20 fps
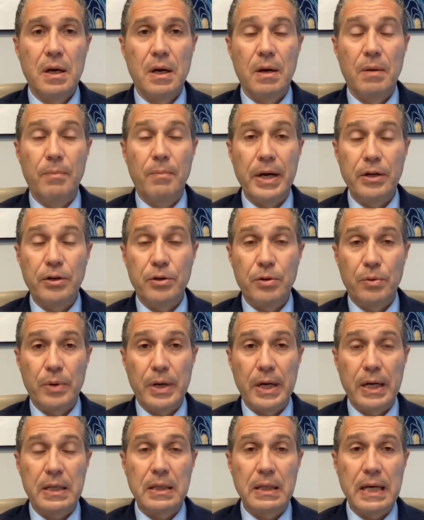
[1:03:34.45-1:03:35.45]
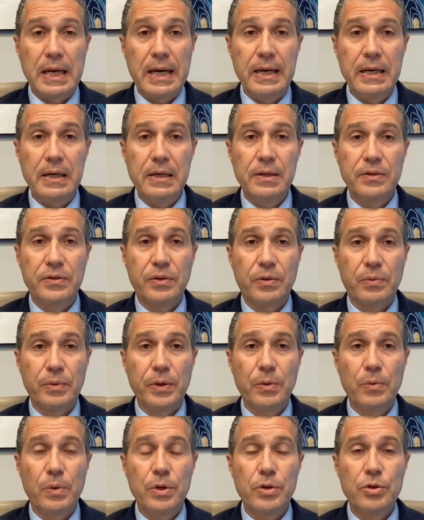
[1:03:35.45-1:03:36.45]
uh, my direct line is
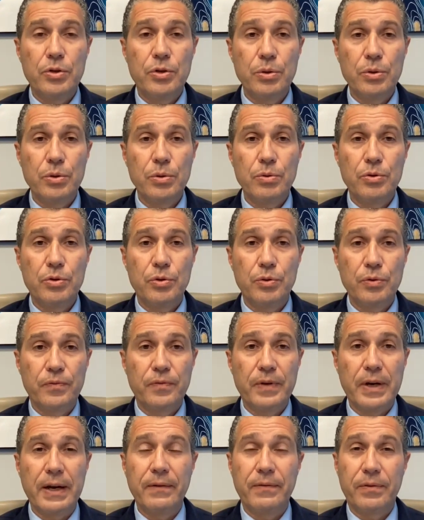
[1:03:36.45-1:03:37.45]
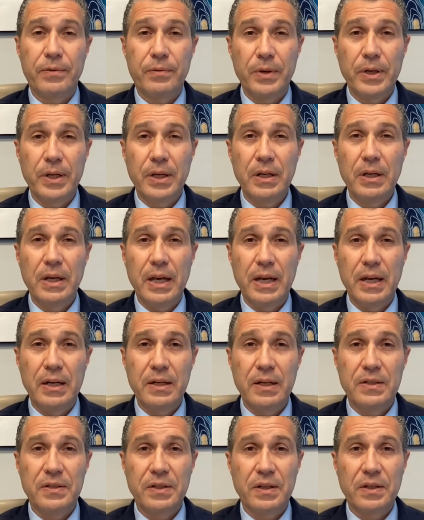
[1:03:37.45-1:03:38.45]
312 253
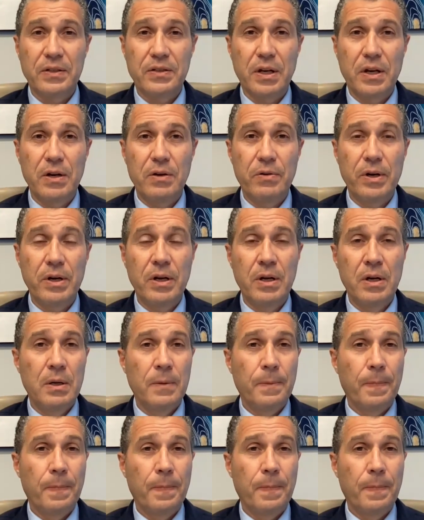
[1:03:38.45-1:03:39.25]
8600.